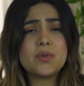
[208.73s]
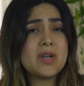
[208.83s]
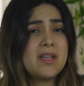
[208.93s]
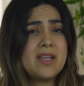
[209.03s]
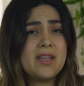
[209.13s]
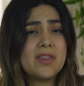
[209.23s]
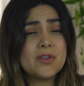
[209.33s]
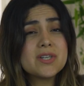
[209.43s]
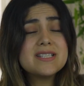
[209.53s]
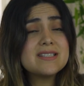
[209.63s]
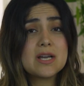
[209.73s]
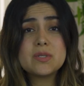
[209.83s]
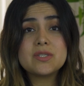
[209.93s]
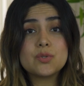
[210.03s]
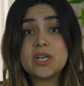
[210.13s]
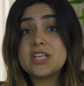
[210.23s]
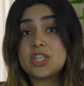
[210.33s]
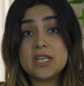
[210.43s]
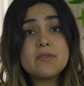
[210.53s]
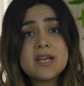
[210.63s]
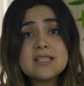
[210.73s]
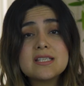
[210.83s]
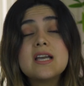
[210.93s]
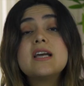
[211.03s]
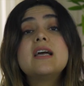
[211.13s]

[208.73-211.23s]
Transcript: 13,000 Turkish liras.